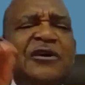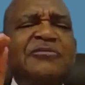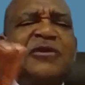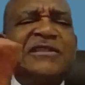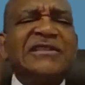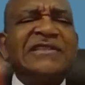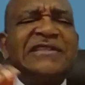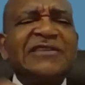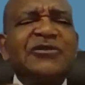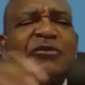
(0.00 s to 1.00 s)
to a
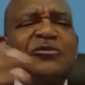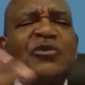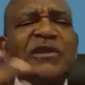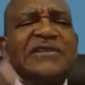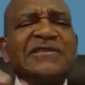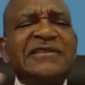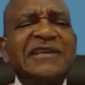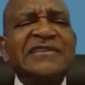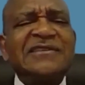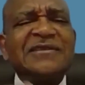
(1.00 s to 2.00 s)
distance of
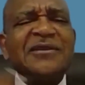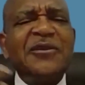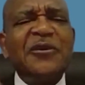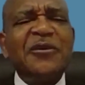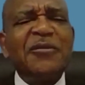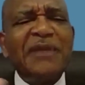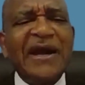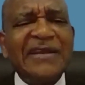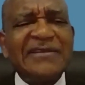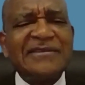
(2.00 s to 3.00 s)
26,
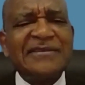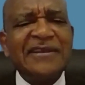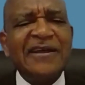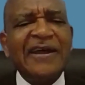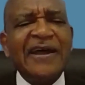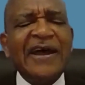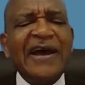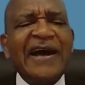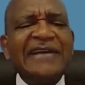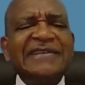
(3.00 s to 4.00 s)
miles,
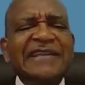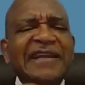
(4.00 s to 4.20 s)
and then